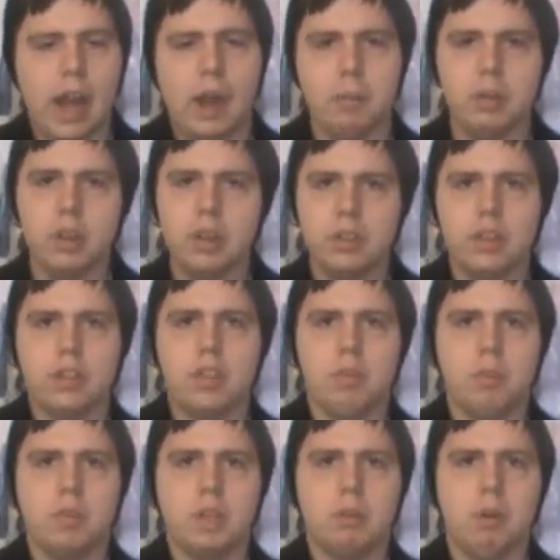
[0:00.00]
really thought
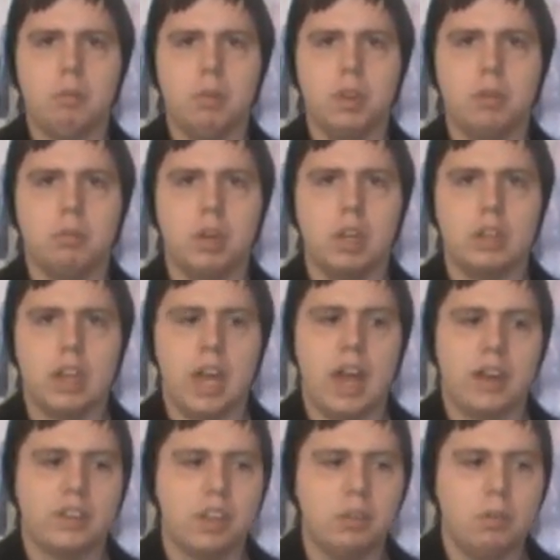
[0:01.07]
this movie came out really great. The
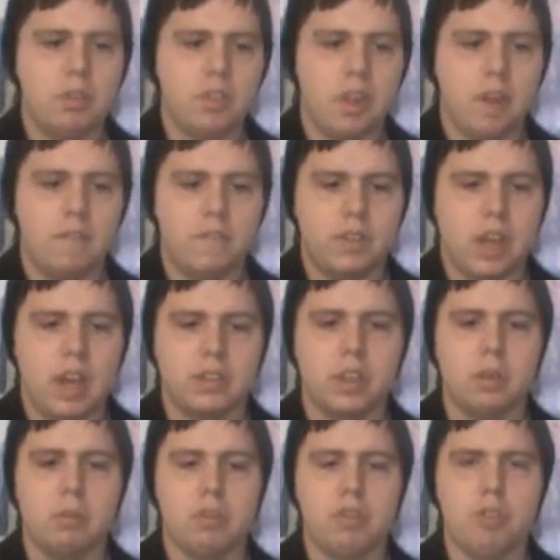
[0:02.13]
acting was
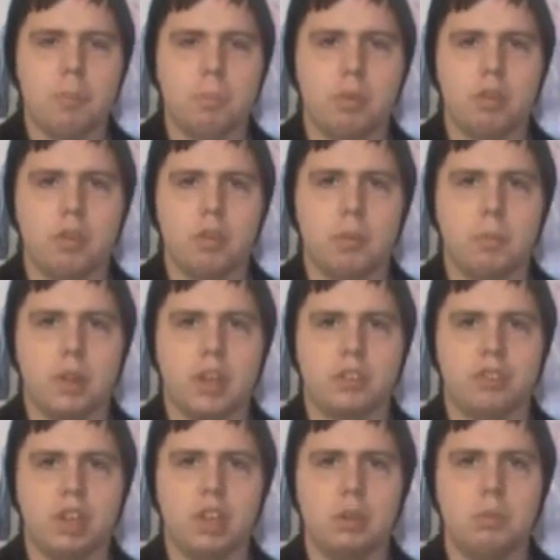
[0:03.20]
superb. Like
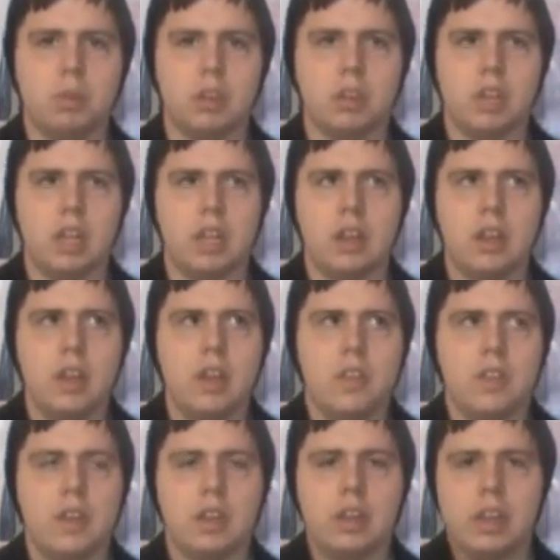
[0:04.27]
Shailene Woodley,
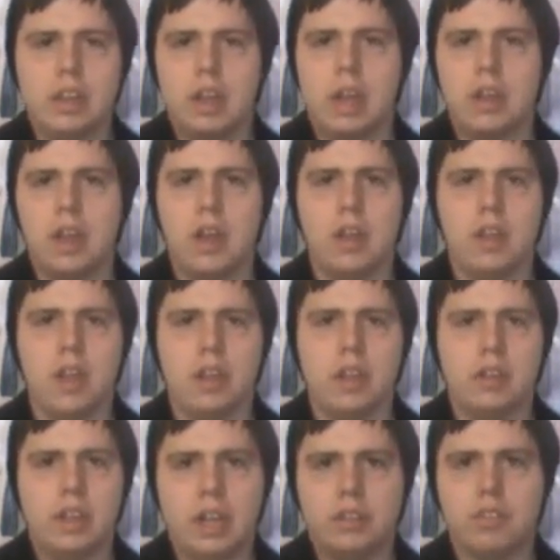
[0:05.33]

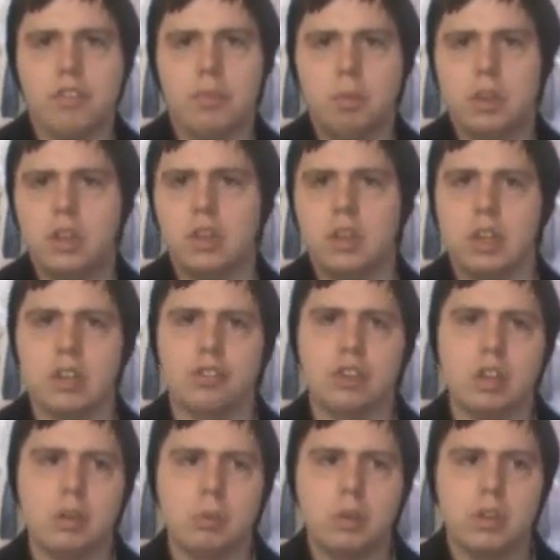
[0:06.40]
all the actors are really good. Like
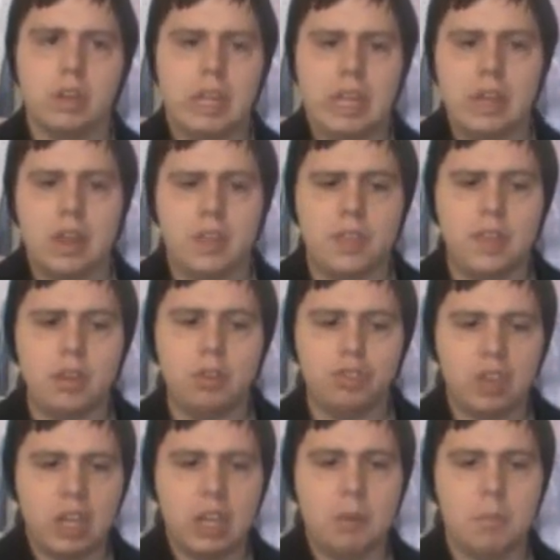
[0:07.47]
Shailene Woodley, Theo
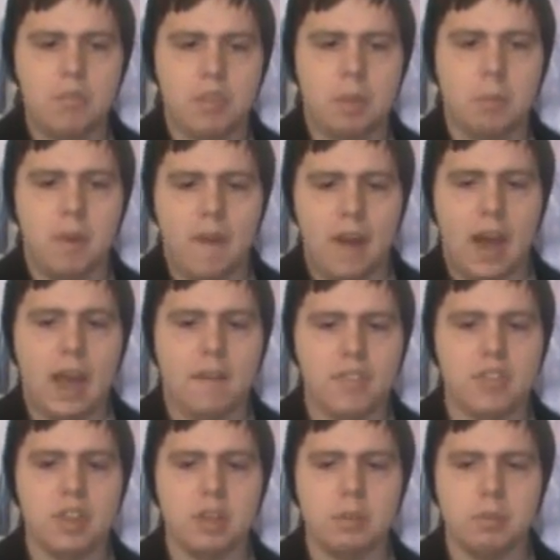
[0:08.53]
James. I have
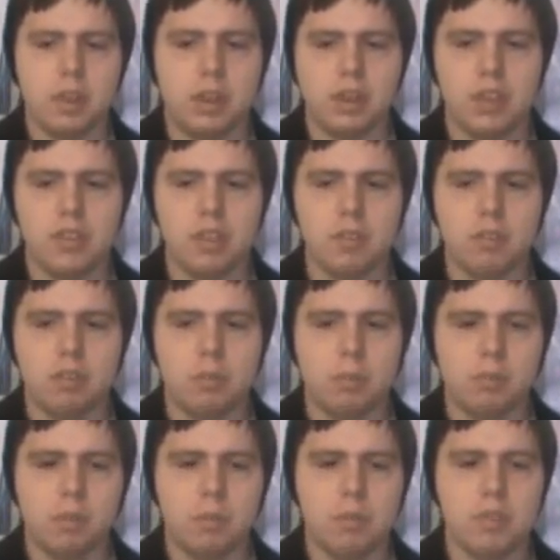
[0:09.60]
seen him. He does give a good
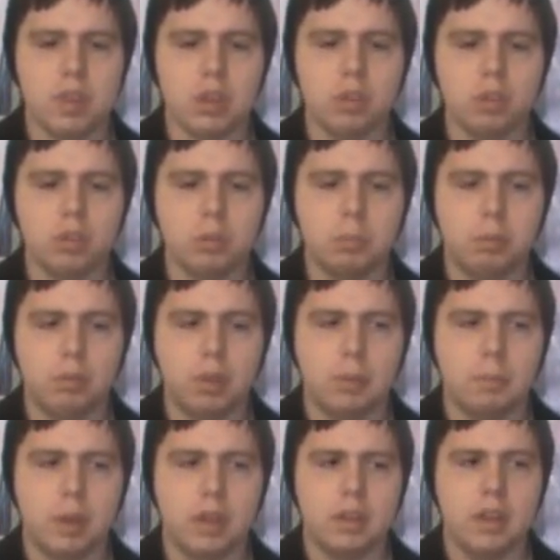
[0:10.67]
performance in Golden Boy,
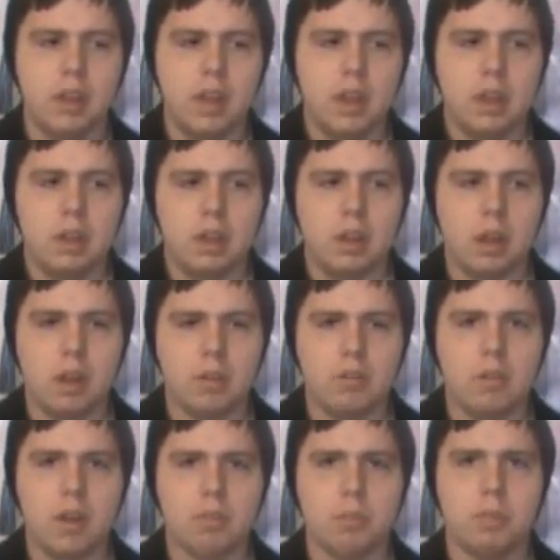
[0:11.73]
but as
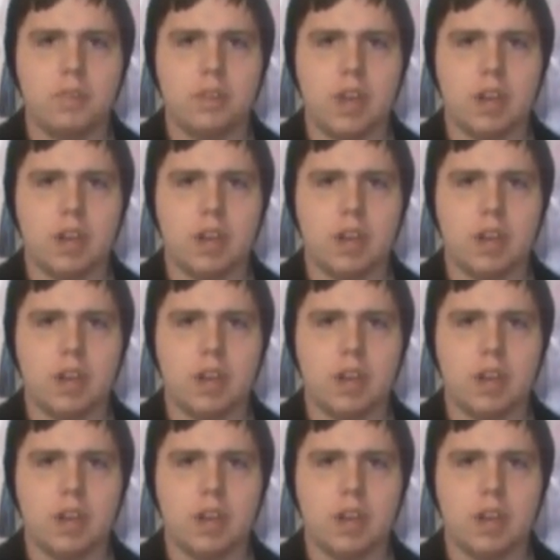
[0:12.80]
far as movie